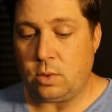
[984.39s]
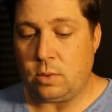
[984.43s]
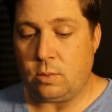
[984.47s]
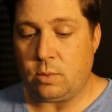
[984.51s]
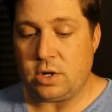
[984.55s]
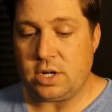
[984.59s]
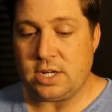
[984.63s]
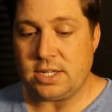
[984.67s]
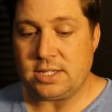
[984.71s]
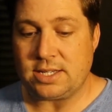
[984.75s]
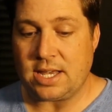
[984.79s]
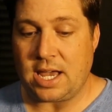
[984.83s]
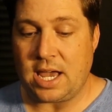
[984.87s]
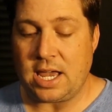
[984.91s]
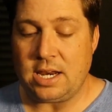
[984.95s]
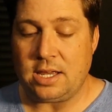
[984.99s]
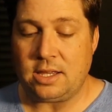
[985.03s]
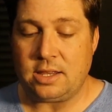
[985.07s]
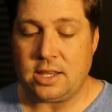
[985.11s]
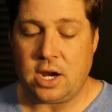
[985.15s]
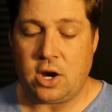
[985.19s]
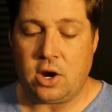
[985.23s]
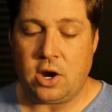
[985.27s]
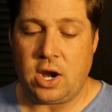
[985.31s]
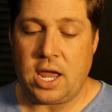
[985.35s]
when we're
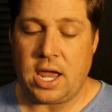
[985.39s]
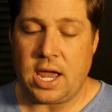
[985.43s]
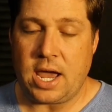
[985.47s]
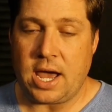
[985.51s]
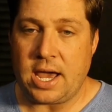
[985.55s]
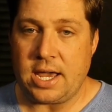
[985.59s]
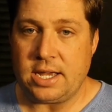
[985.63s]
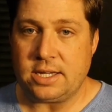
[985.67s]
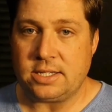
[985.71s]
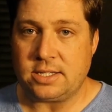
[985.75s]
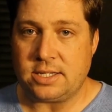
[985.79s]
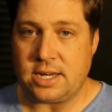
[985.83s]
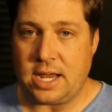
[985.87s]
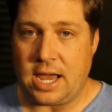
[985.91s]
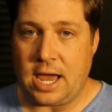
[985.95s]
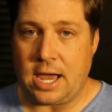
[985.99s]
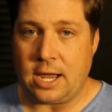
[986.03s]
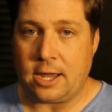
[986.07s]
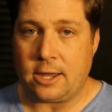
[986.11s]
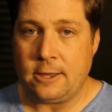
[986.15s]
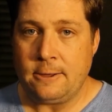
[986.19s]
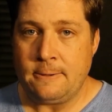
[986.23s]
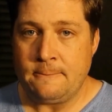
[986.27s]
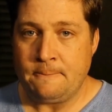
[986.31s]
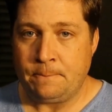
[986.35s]
designing their AI
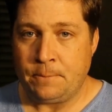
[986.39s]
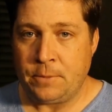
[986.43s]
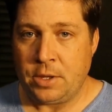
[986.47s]
stack,